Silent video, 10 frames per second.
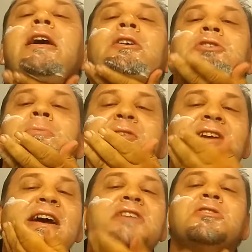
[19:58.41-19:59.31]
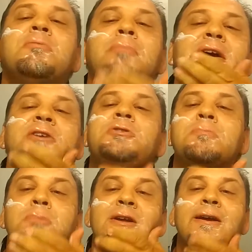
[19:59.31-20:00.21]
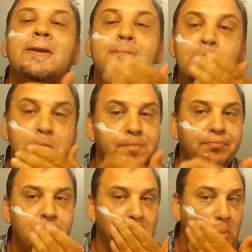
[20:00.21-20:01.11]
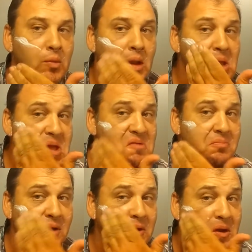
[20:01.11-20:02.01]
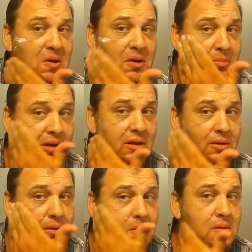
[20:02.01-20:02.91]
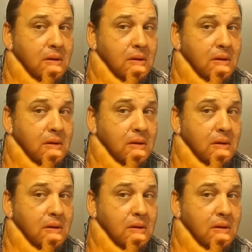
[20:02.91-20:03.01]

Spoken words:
Now, some of the guys on Badger and Blade have been talking about